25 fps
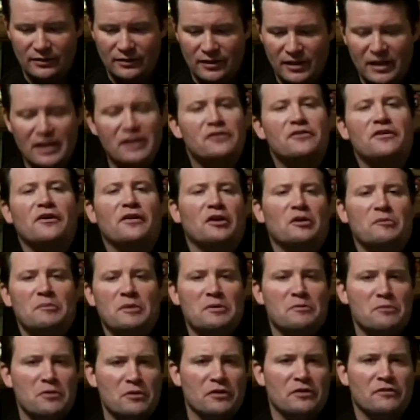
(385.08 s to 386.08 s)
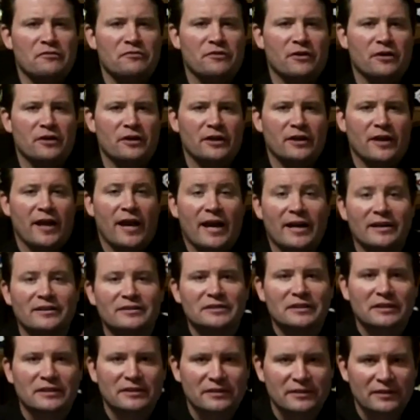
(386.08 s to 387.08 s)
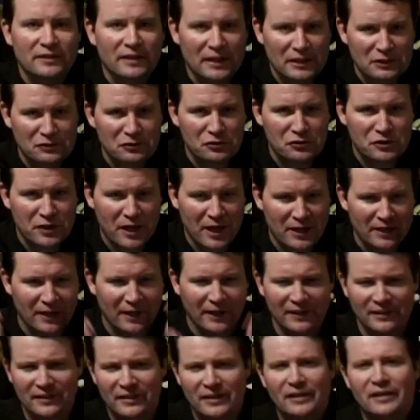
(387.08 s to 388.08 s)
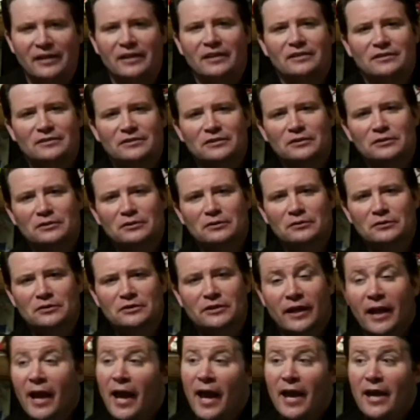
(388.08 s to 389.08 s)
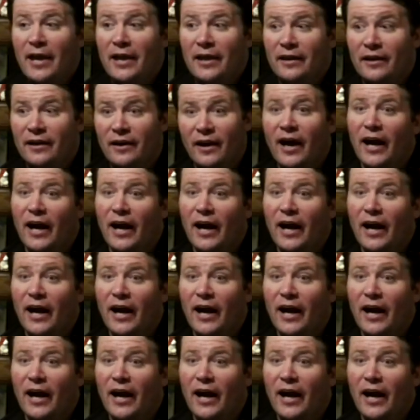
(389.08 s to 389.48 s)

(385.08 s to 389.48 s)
he thought it'd be really funny and entertaining to say, hey,